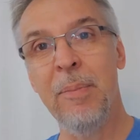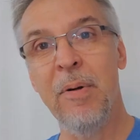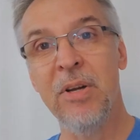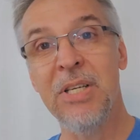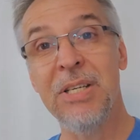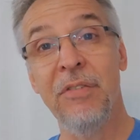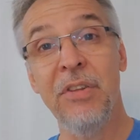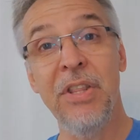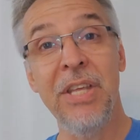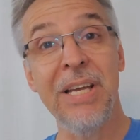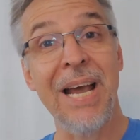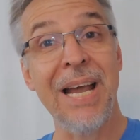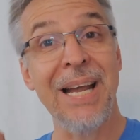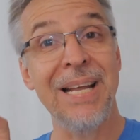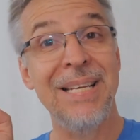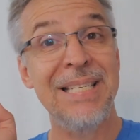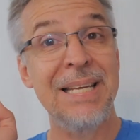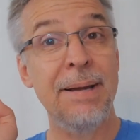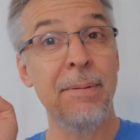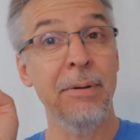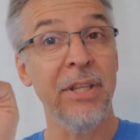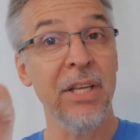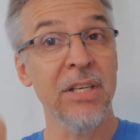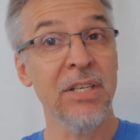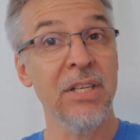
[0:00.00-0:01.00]
much everything I can say
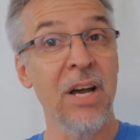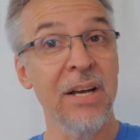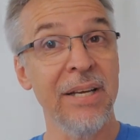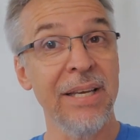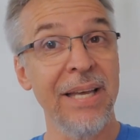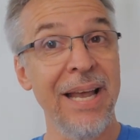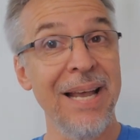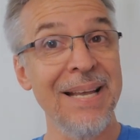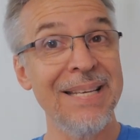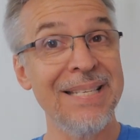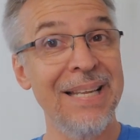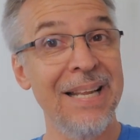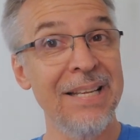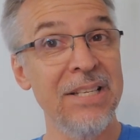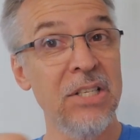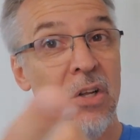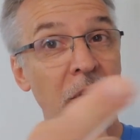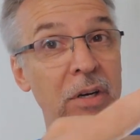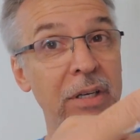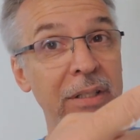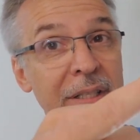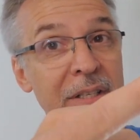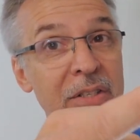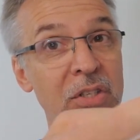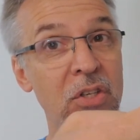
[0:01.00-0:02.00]
about the tuck case. Let's look
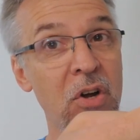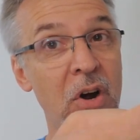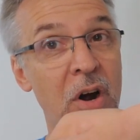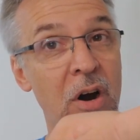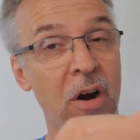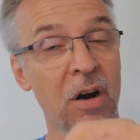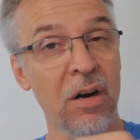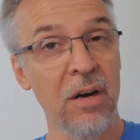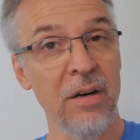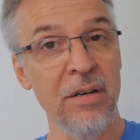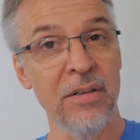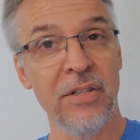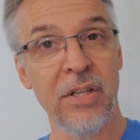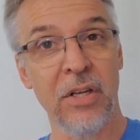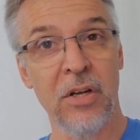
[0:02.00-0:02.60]
at these cards. The